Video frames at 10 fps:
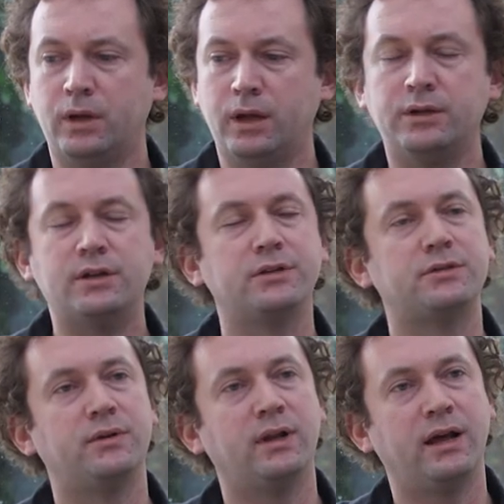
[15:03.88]

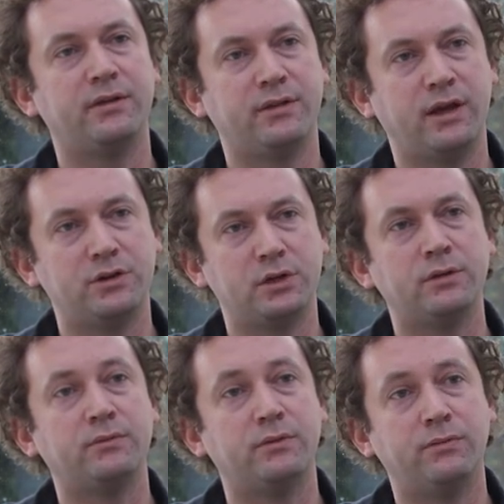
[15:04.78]

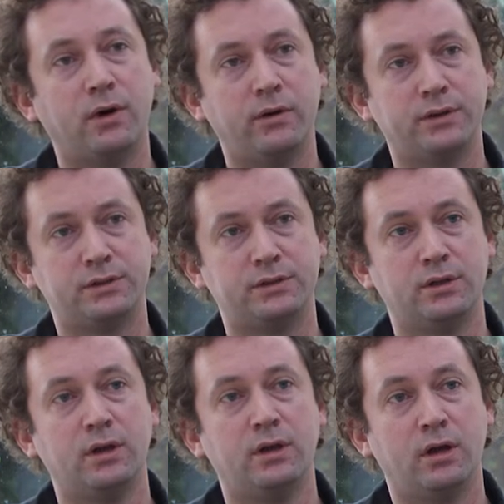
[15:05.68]
industrialization of the forest
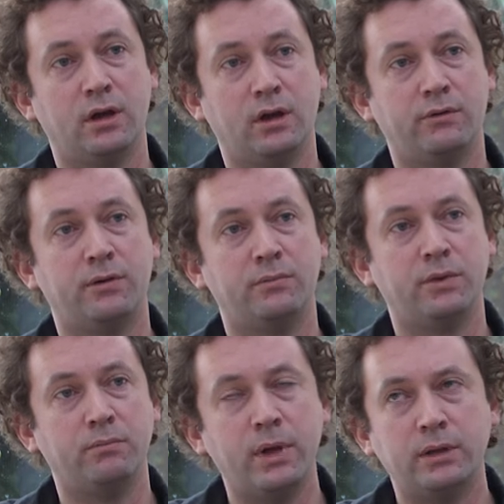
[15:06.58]

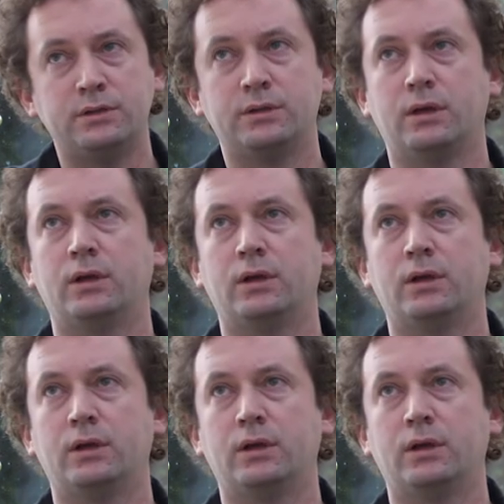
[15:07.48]
from the mid